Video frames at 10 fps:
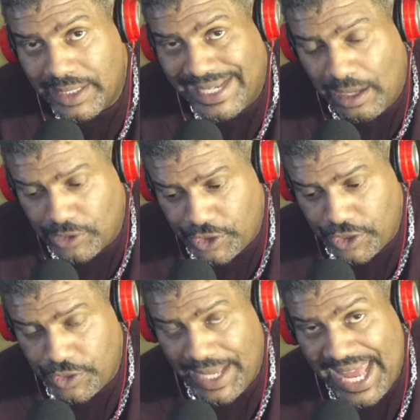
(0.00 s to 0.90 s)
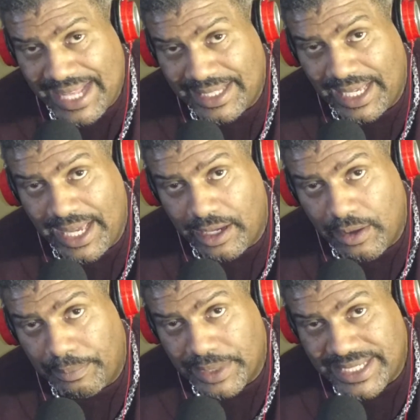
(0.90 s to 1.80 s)
Now, should you have the
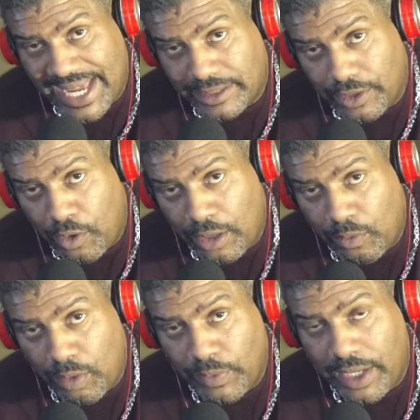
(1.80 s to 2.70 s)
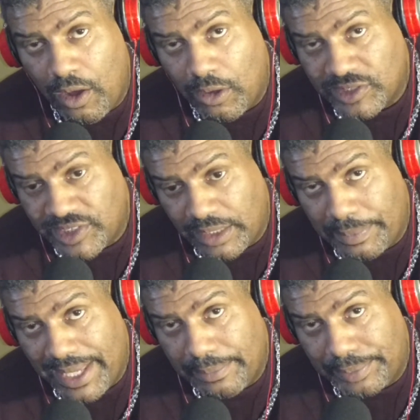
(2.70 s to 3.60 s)
income protector, or what we call Sick
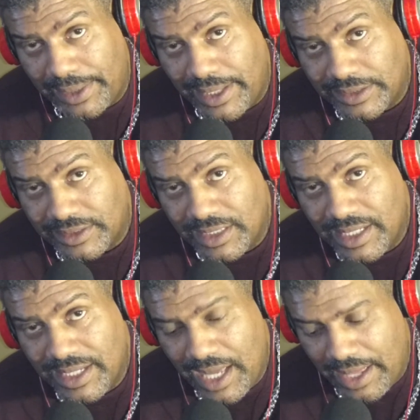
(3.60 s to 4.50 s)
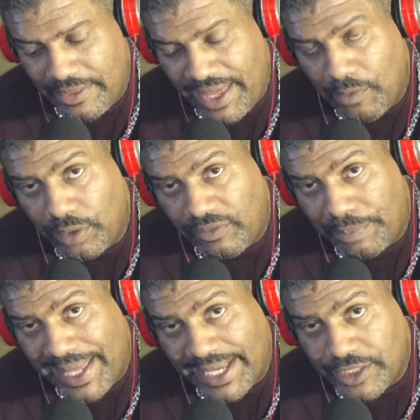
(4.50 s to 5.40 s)
Pay Plus, they would have
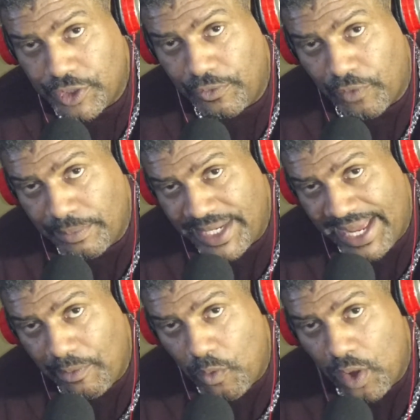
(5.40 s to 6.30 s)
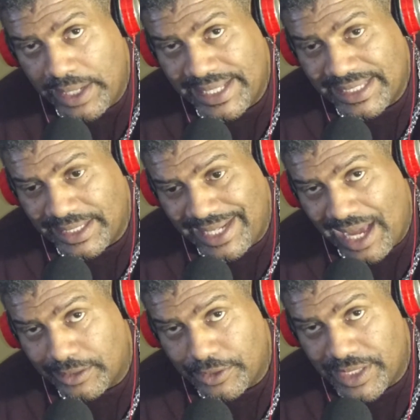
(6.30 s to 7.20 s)
paid you from day one that the
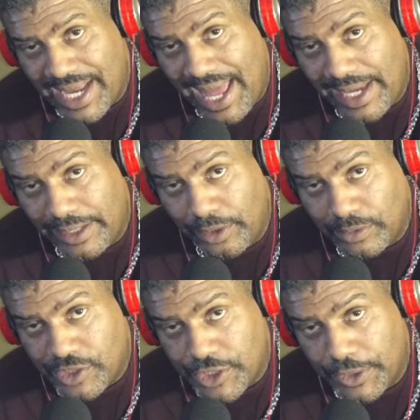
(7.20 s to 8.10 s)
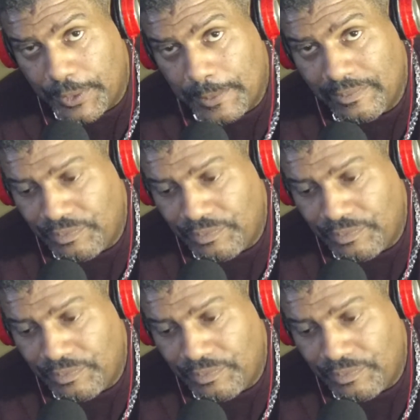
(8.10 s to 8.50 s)
doctor diagnosed you